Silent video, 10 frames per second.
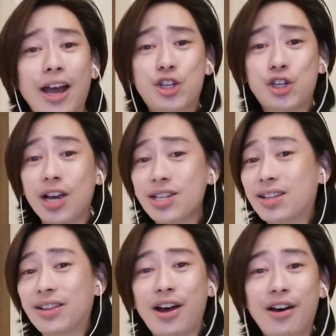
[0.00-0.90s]
I
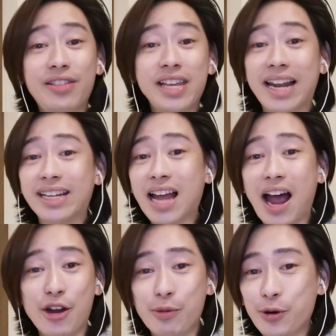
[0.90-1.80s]
just love the
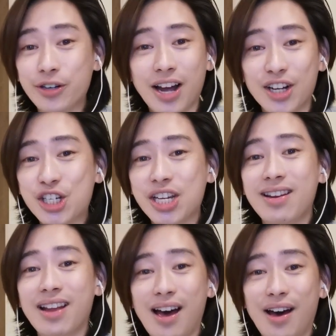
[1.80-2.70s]
entire
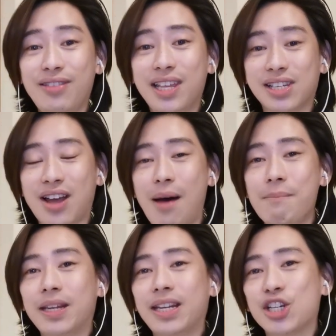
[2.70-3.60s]
production of this
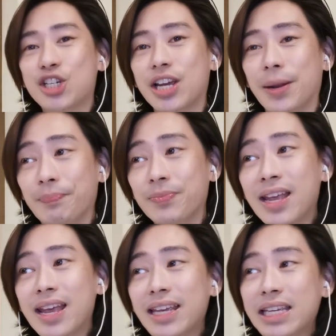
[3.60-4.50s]
competition.
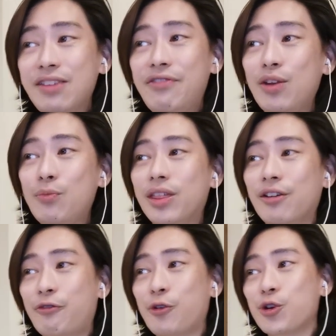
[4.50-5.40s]
Even with
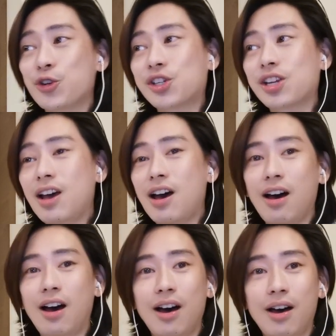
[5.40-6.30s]
the first
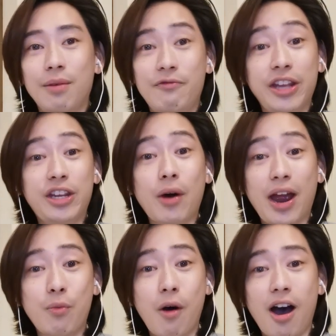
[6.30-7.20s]
video
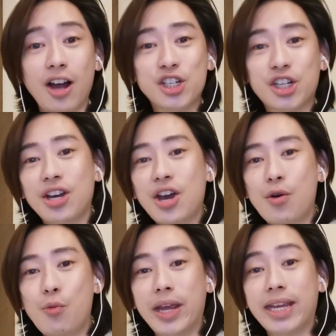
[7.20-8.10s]
I watched,
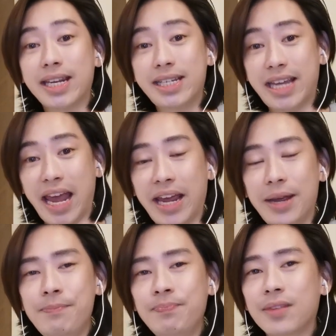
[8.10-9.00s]
Wicked
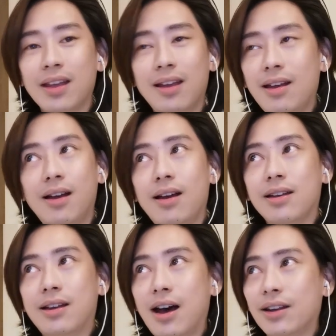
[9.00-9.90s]
Game,
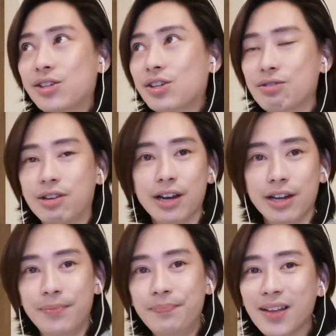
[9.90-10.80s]
God, so
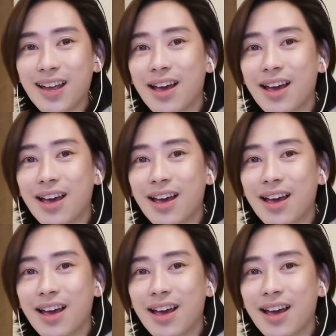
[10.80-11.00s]
good.